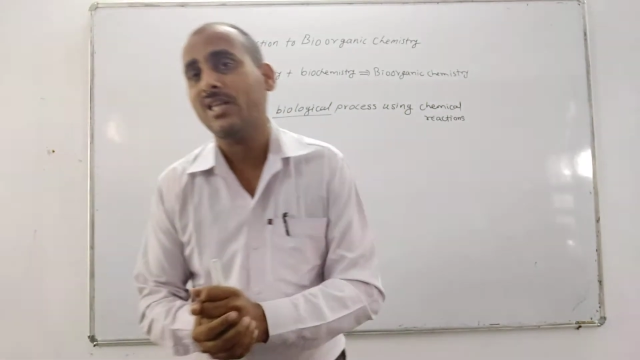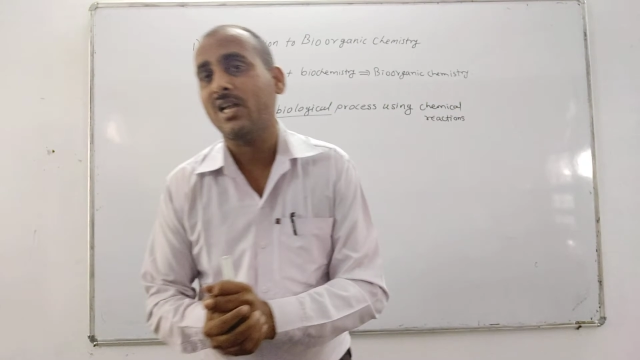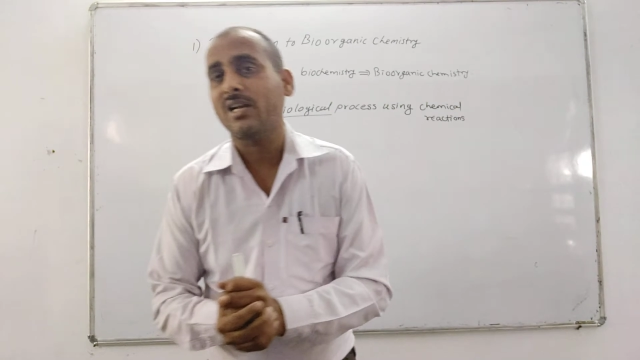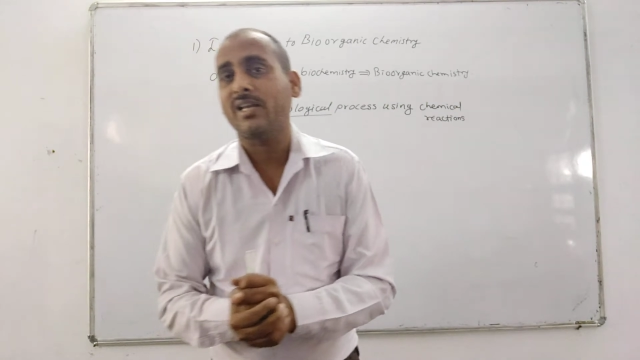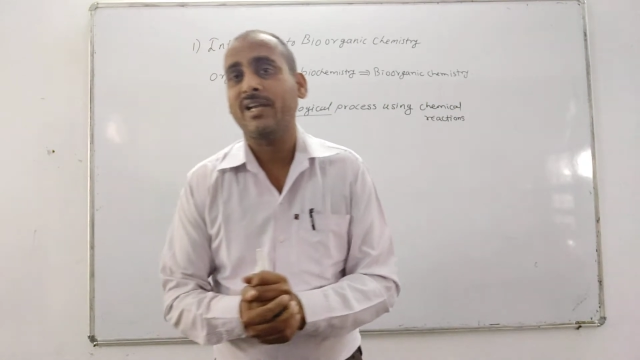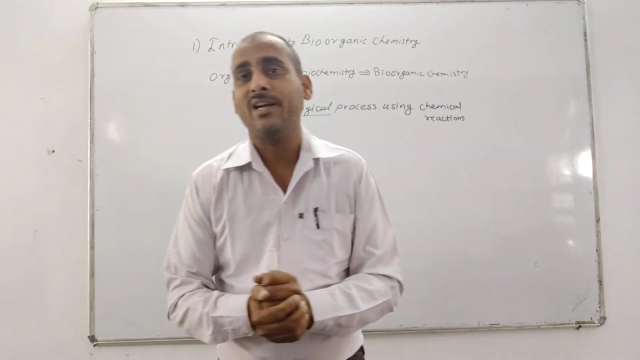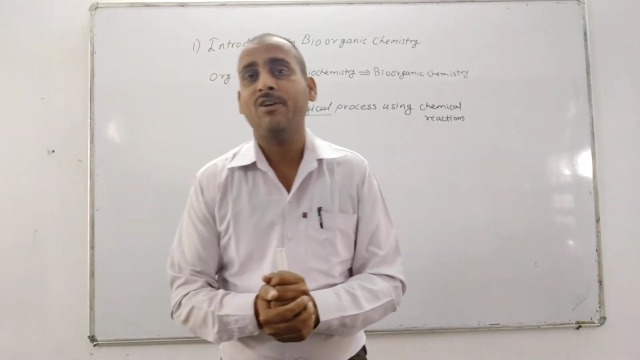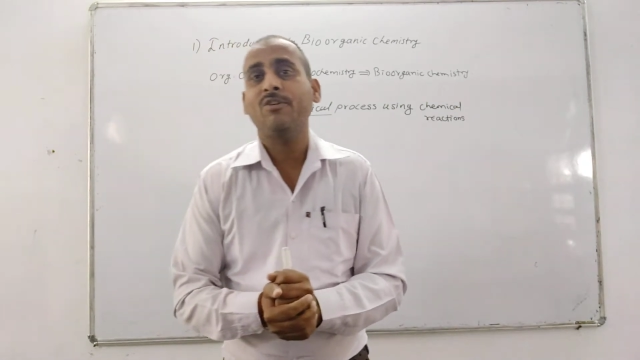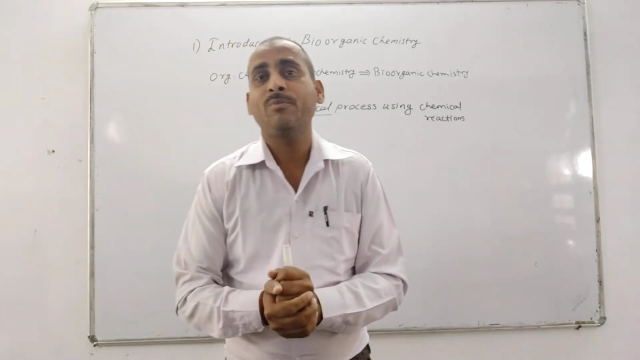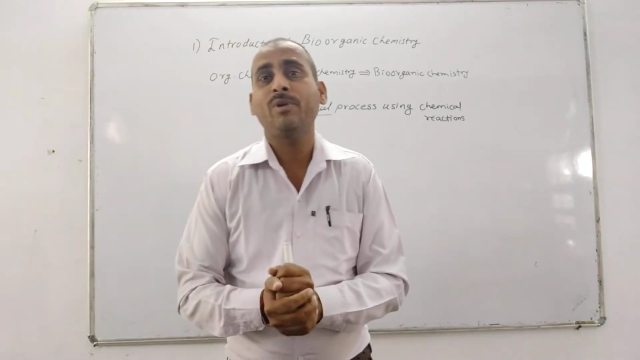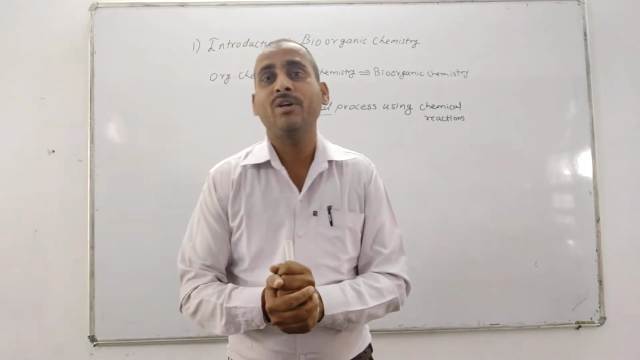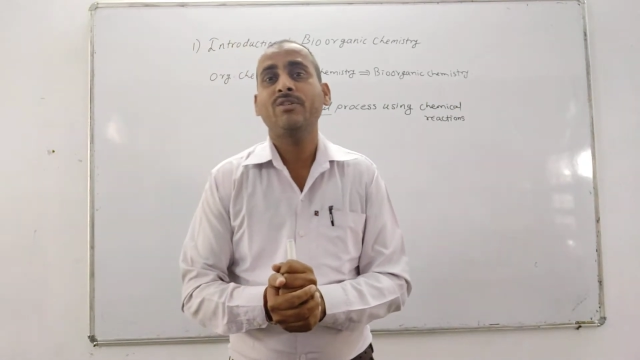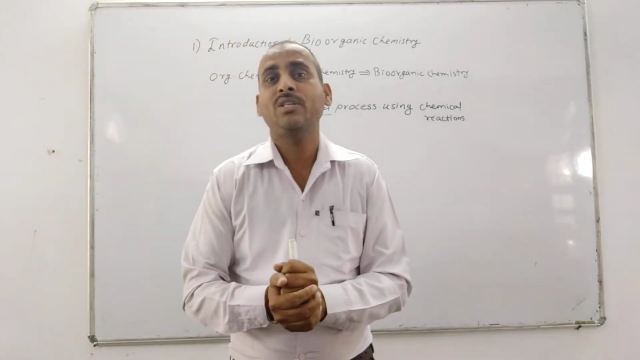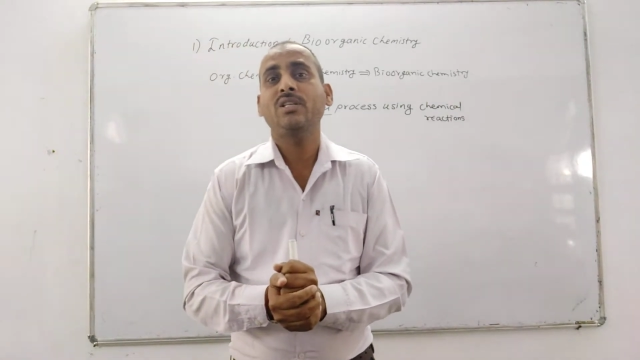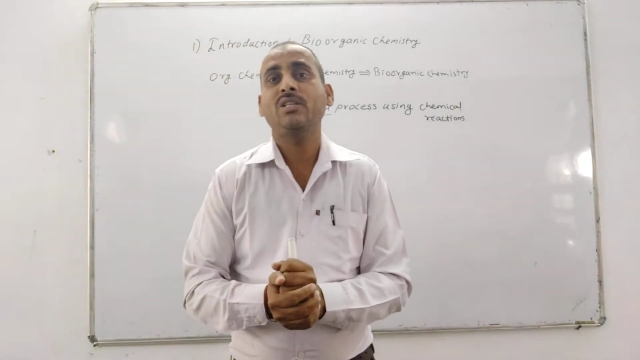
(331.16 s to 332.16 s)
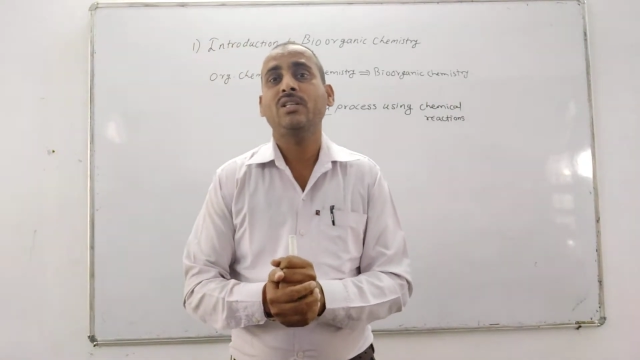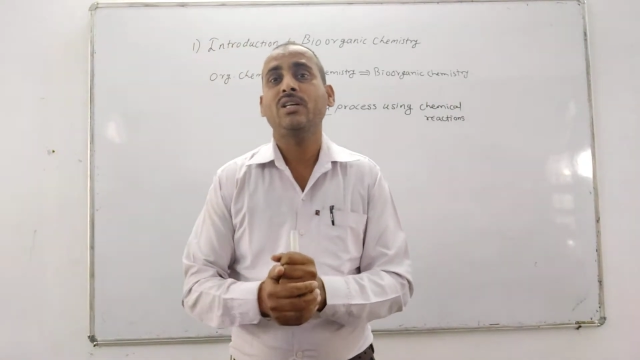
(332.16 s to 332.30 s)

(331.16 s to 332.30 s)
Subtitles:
are carried out by using